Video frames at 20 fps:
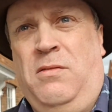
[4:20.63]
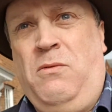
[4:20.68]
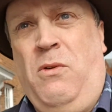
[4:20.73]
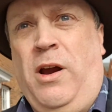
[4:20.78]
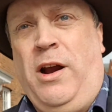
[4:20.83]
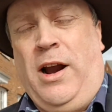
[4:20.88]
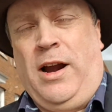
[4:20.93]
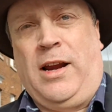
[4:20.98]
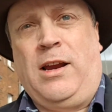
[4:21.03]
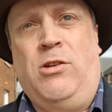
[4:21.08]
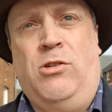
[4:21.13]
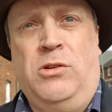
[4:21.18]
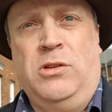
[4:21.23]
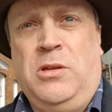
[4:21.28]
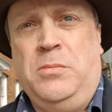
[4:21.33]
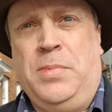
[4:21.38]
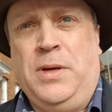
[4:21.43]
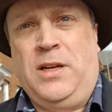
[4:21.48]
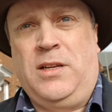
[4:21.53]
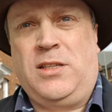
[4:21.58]
where I
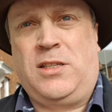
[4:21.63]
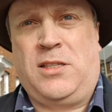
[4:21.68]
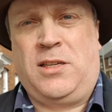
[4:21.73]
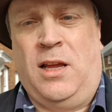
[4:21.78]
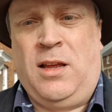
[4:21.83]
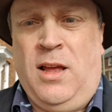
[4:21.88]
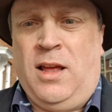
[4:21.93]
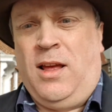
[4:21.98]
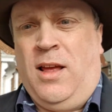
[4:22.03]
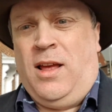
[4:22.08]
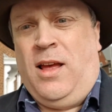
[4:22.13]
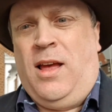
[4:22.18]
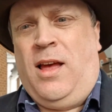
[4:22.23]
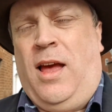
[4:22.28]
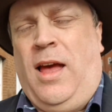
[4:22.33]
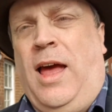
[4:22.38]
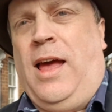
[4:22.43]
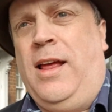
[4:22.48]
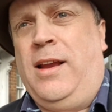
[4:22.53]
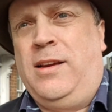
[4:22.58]
caught the bus,
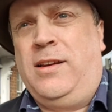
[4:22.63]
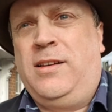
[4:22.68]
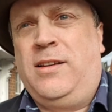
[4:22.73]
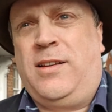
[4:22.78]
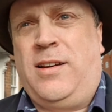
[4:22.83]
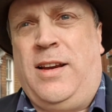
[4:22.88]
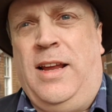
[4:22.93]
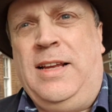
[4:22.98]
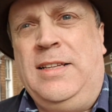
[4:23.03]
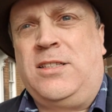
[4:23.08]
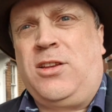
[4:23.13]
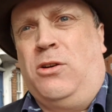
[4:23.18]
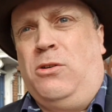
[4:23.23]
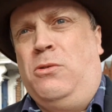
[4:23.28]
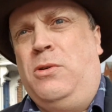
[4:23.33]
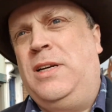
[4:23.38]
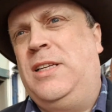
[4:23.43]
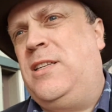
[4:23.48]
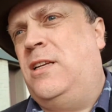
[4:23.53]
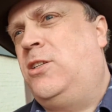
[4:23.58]
and it's
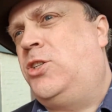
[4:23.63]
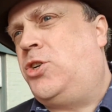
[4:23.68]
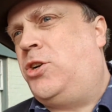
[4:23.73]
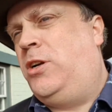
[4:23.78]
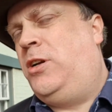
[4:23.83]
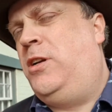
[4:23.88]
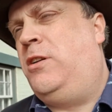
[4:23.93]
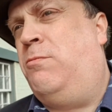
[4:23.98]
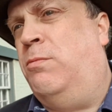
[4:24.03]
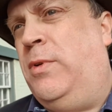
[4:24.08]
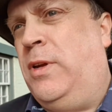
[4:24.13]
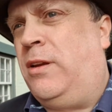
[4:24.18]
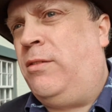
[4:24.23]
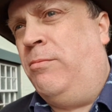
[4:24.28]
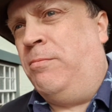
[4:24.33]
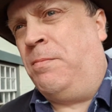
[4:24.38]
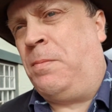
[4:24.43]
always intrigued me.